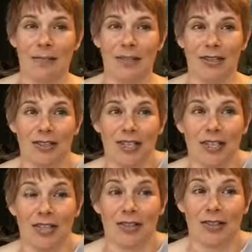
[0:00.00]
but there's
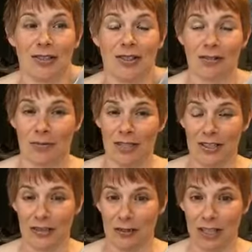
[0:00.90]
you know no
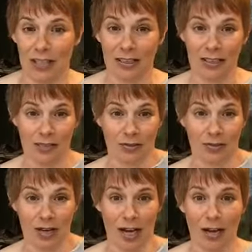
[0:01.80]
reason you can't
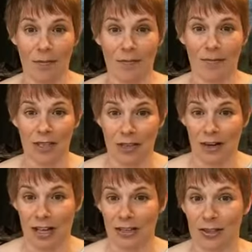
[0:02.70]
do um, you know
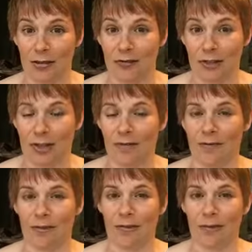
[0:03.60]
hikes you feel
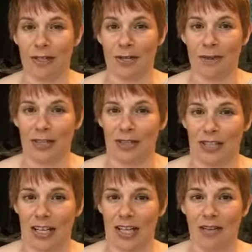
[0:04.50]
comfortable with by
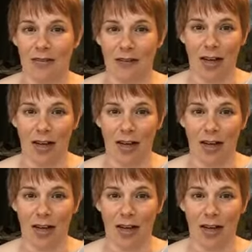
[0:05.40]
yourself.